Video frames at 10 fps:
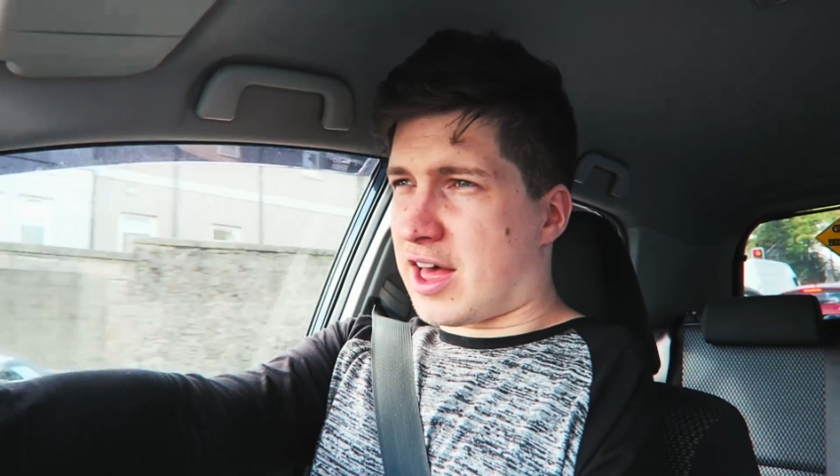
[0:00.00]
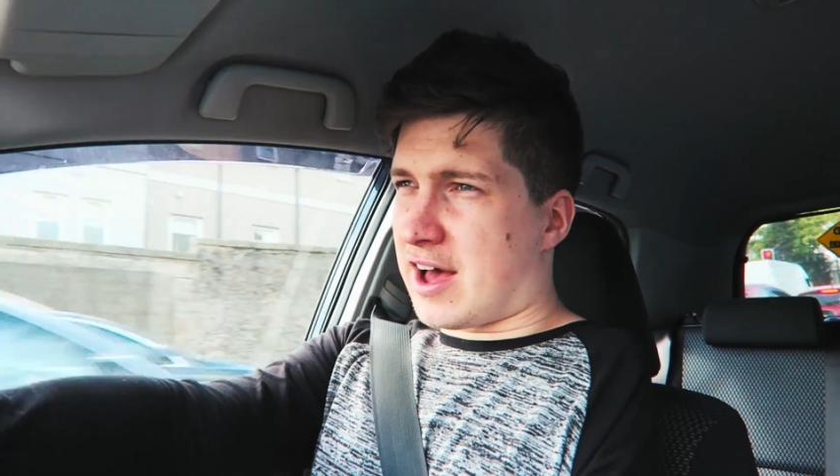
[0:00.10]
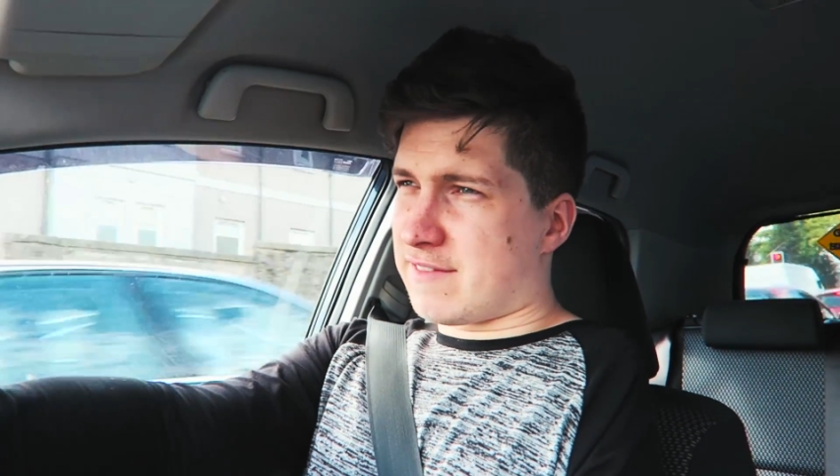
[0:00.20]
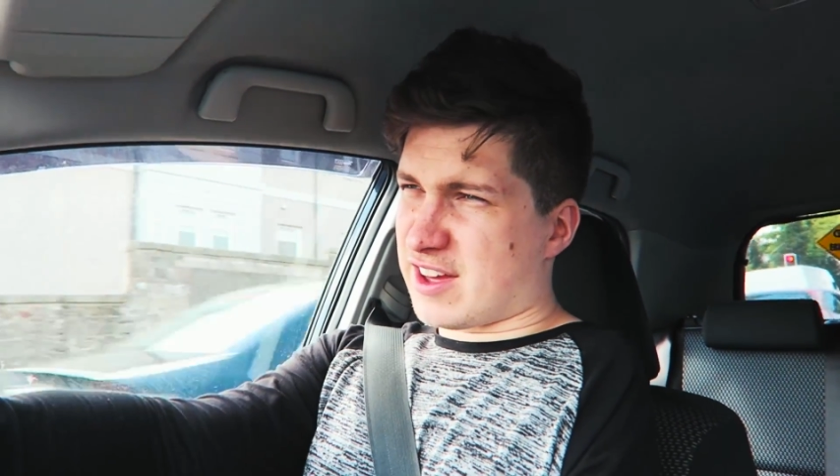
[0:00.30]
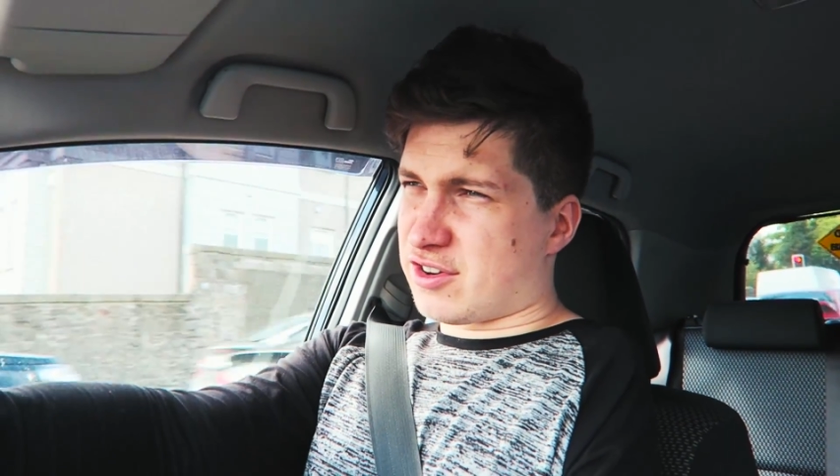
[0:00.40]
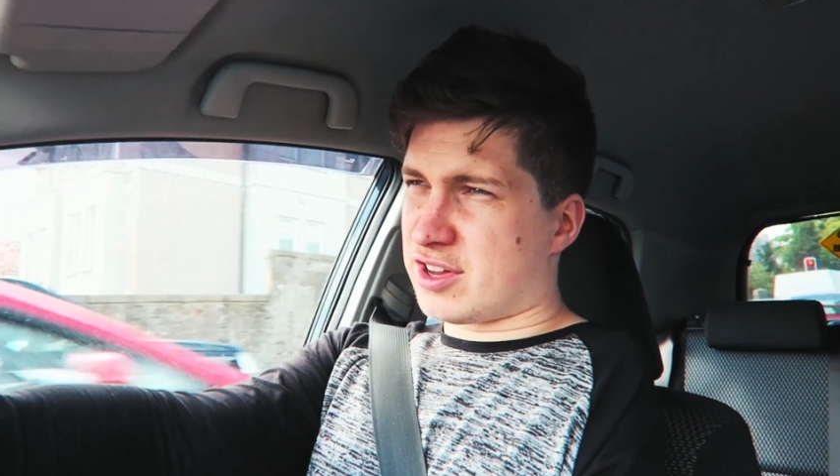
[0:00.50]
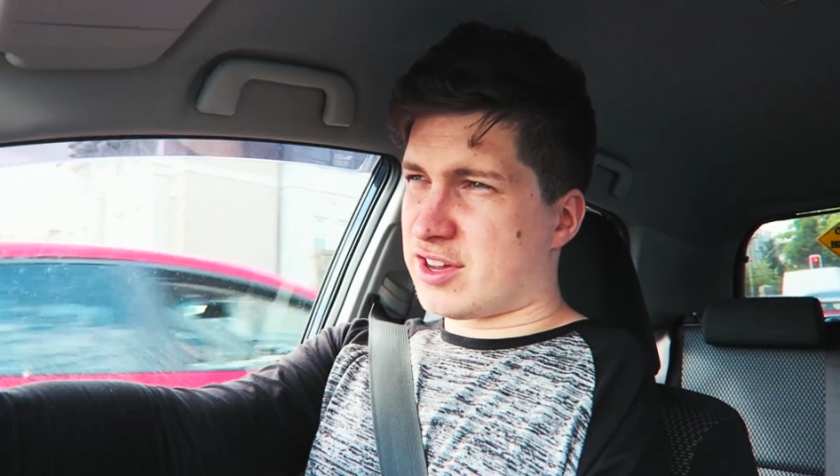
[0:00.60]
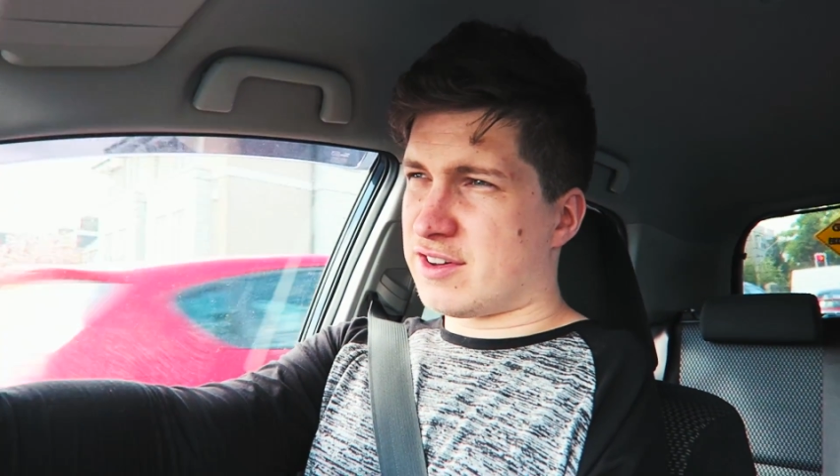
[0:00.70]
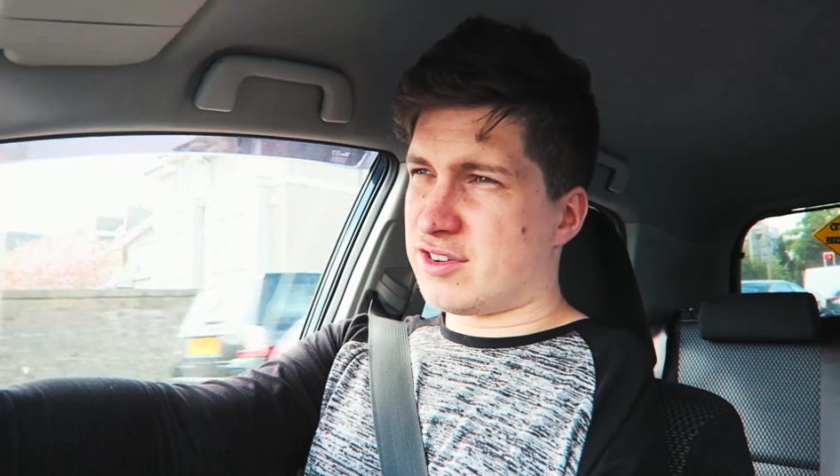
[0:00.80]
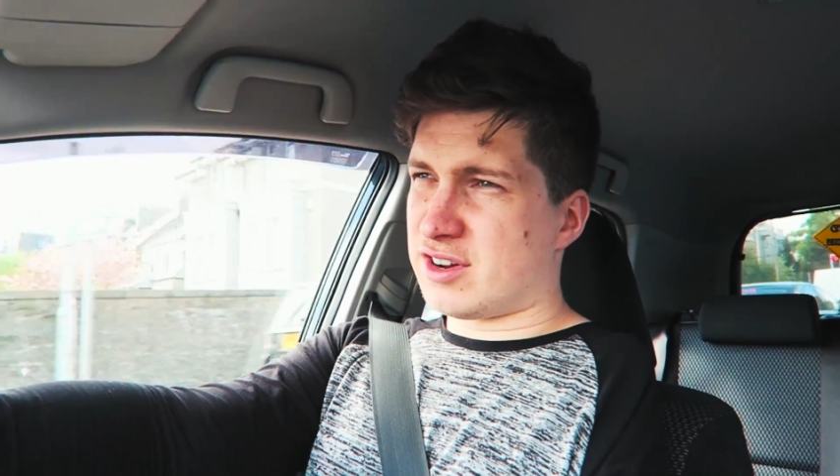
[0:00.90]
that have like,
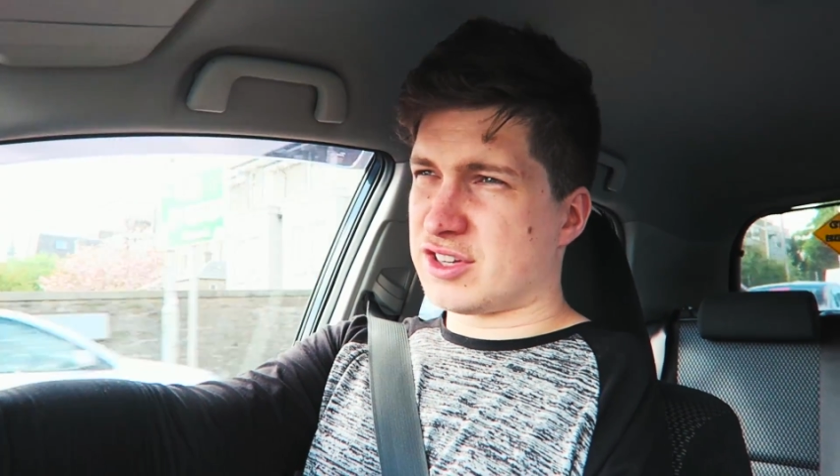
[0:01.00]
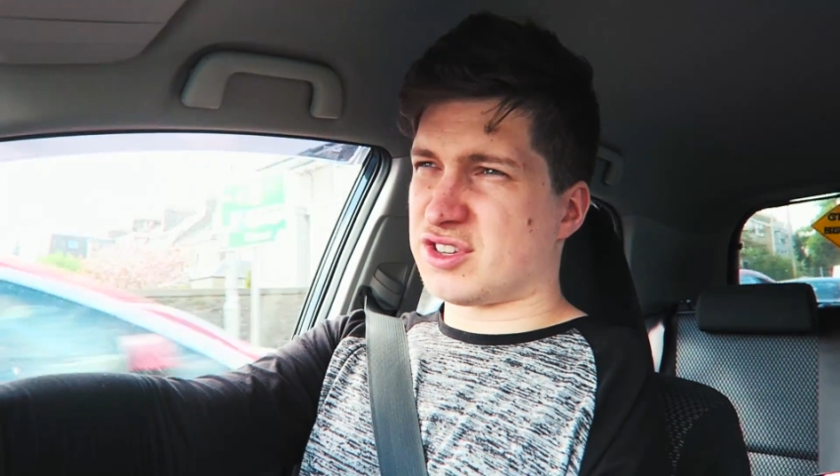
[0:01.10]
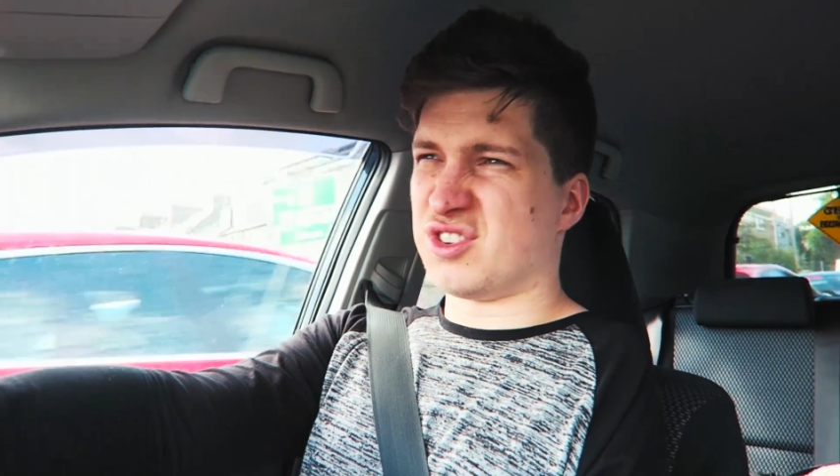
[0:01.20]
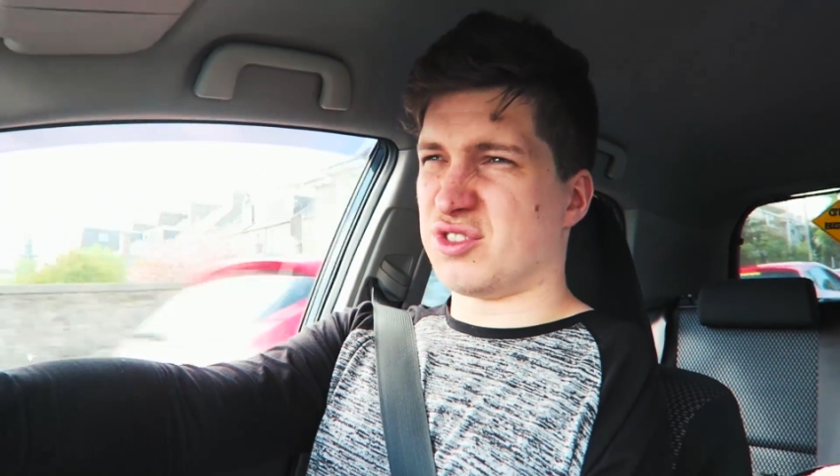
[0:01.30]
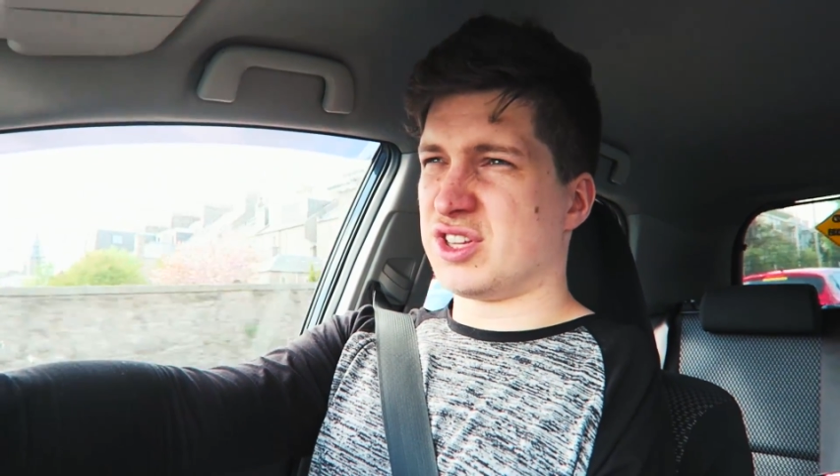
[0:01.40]
I don't know,